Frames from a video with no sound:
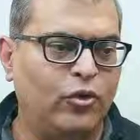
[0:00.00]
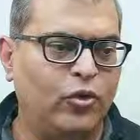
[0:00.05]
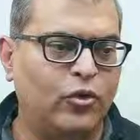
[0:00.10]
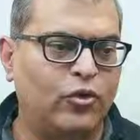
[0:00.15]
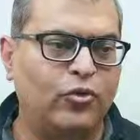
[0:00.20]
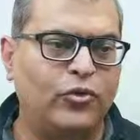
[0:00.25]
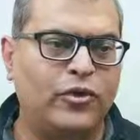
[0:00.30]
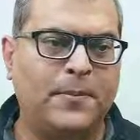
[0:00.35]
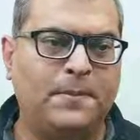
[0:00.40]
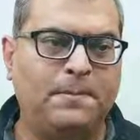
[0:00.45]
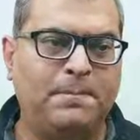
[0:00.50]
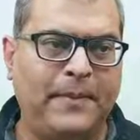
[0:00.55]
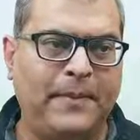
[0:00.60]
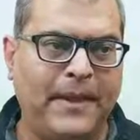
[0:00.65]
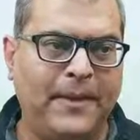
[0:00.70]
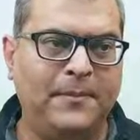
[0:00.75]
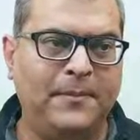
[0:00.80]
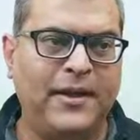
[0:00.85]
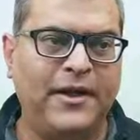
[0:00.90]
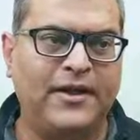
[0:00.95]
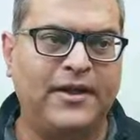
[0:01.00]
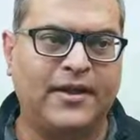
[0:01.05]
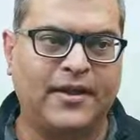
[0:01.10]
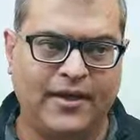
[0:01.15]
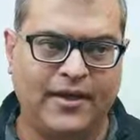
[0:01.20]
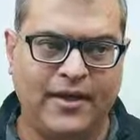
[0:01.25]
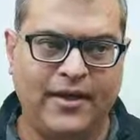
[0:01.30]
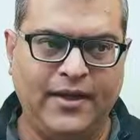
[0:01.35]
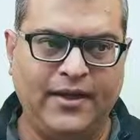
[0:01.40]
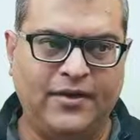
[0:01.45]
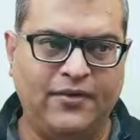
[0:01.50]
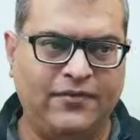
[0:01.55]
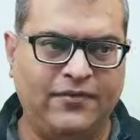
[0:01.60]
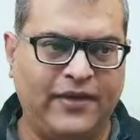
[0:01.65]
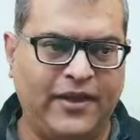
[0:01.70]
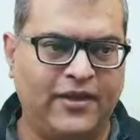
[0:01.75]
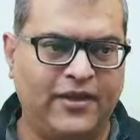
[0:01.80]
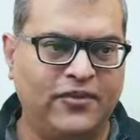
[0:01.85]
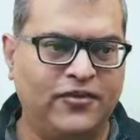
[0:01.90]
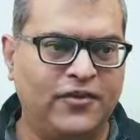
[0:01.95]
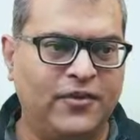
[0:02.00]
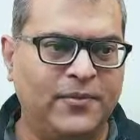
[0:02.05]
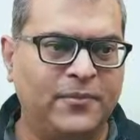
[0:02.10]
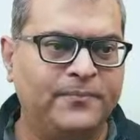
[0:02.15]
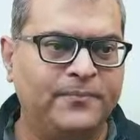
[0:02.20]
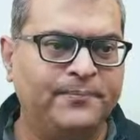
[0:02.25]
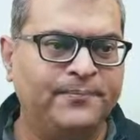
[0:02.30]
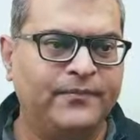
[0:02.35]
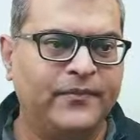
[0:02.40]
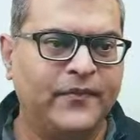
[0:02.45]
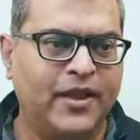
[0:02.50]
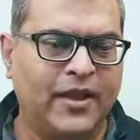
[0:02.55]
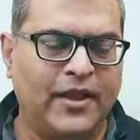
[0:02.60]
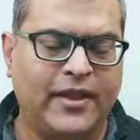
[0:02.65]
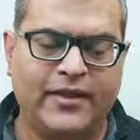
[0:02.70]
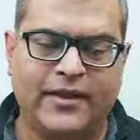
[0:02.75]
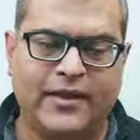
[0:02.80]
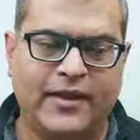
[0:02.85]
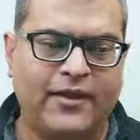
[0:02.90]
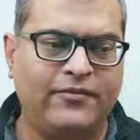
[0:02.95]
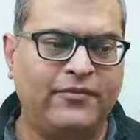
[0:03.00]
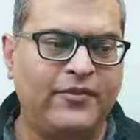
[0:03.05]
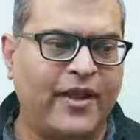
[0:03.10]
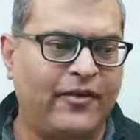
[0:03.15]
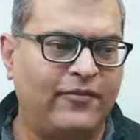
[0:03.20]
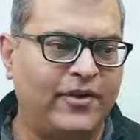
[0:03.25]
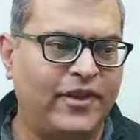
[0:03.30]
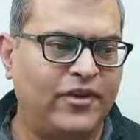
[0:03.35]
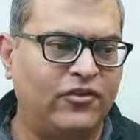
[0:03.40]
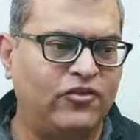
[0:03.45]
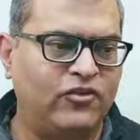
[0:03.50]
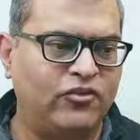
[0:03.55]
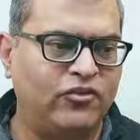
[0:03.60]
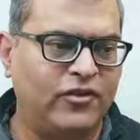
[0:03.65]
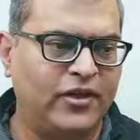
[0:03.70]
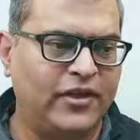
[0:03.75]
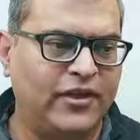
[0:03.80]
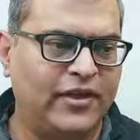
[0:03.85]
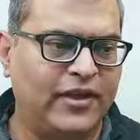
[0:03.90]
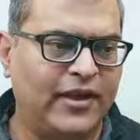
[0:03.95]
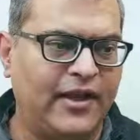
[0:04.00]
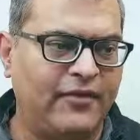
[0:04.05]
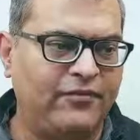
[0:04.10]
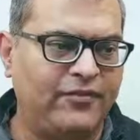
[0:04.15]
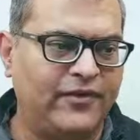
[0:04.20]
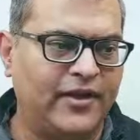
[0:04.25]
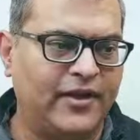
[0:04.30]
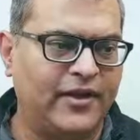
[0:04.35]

to the payment interface in the left navigation. So in the left